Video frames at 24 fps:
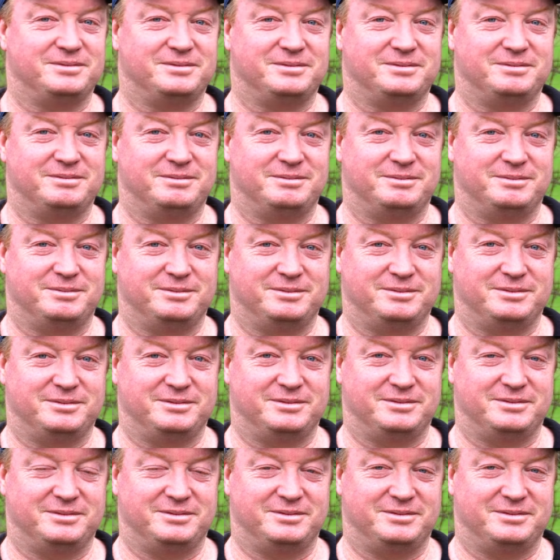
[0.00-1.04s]

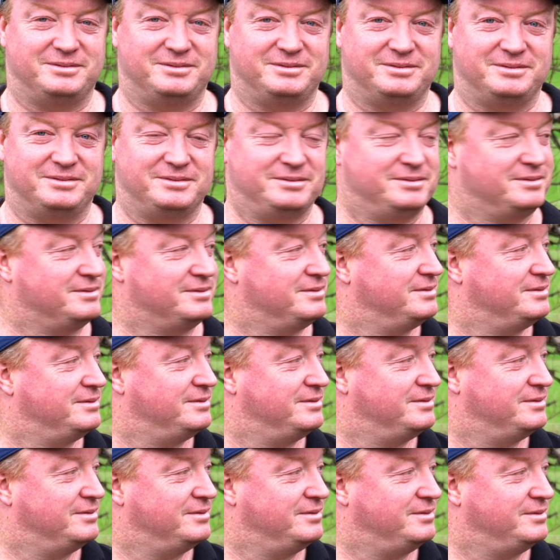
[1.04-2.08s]

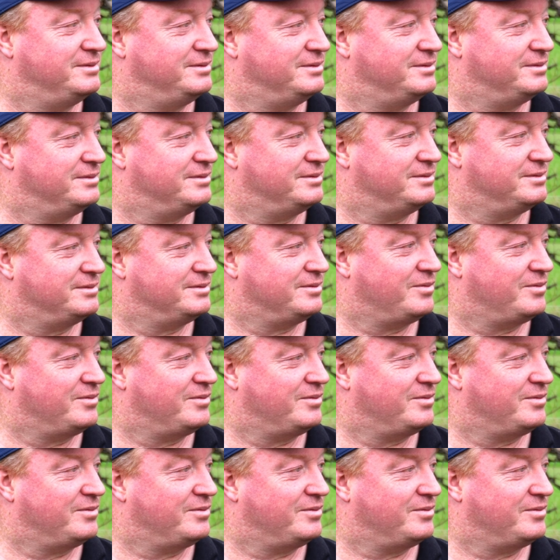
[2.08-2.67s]
This person isn't speaking.